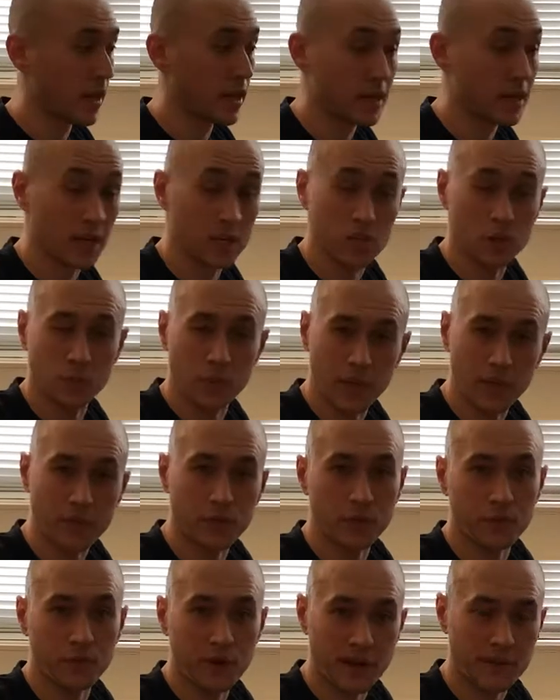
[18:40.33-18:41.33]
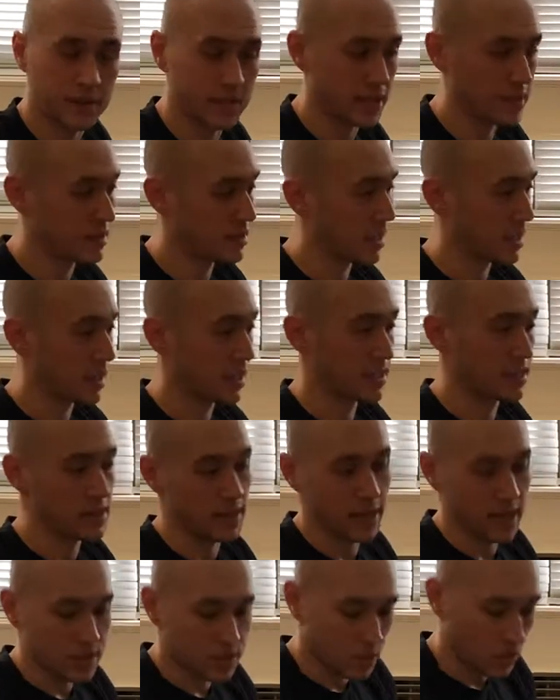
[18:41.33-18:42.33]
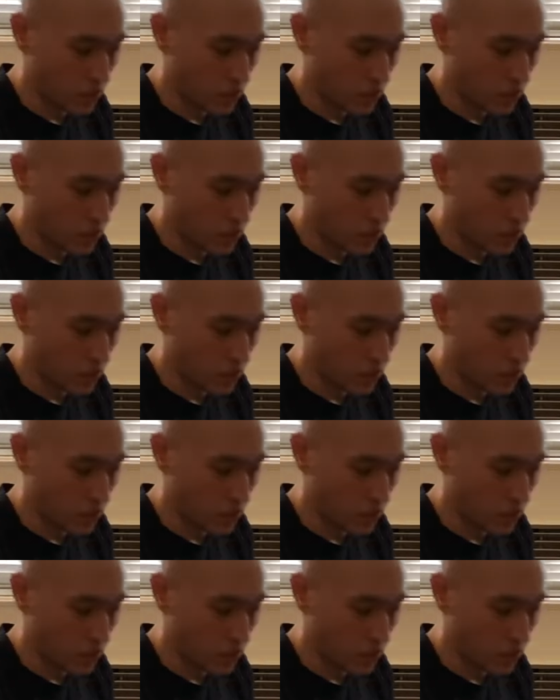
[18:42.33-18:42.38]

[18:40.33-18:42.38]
catch your breath for 5 or 10 seconds, that's